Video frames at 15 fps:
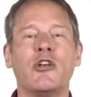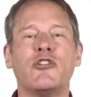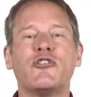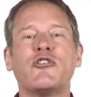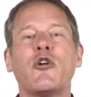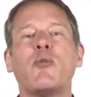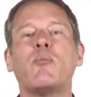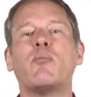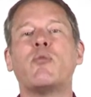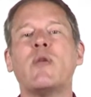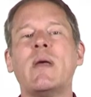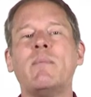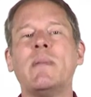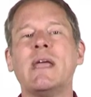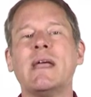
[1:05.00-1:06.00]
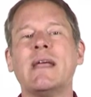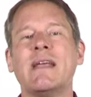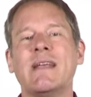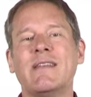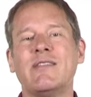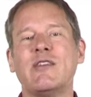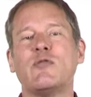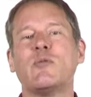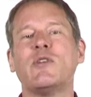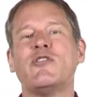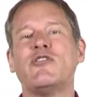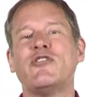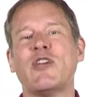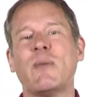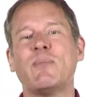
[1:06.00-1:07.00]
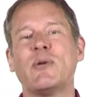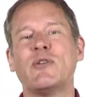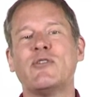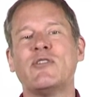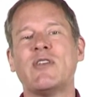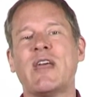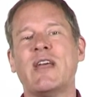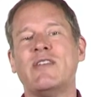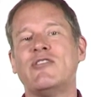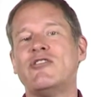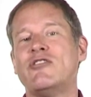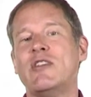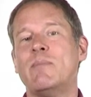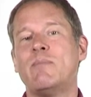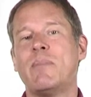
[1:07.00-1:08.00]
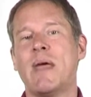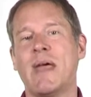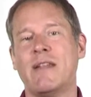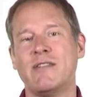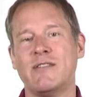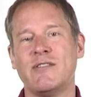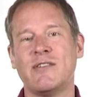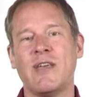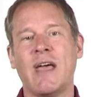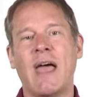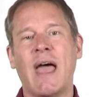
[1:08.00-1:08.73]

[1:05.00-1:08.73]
So brimming is it with shepherds and sheep pens,